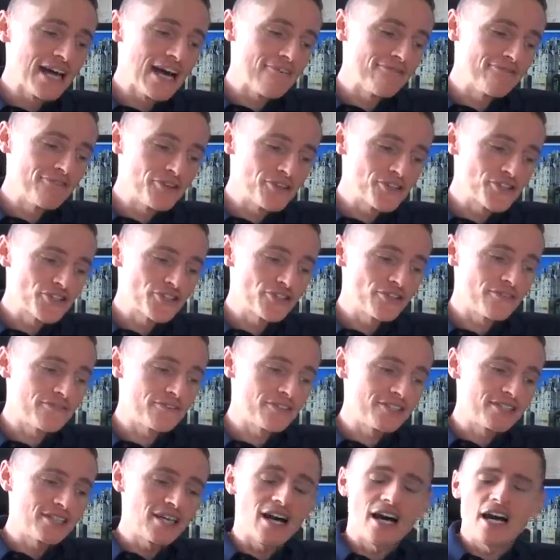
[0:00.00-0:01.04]
that version of
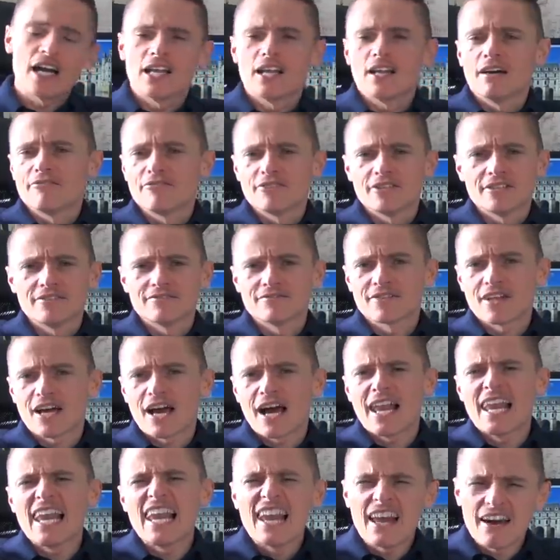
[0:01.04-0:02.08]
it. I love it.
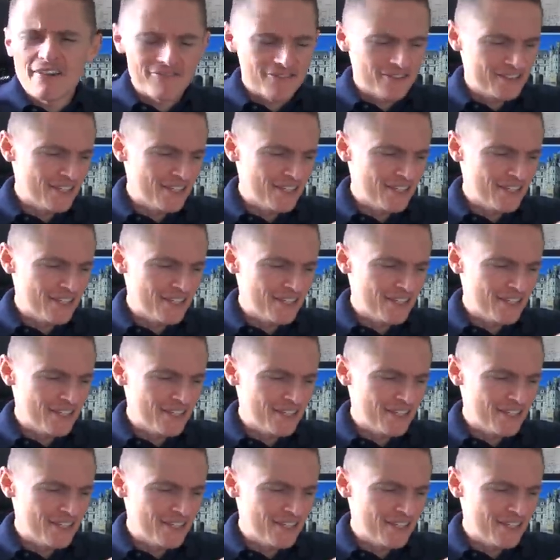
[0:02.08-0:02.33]
I love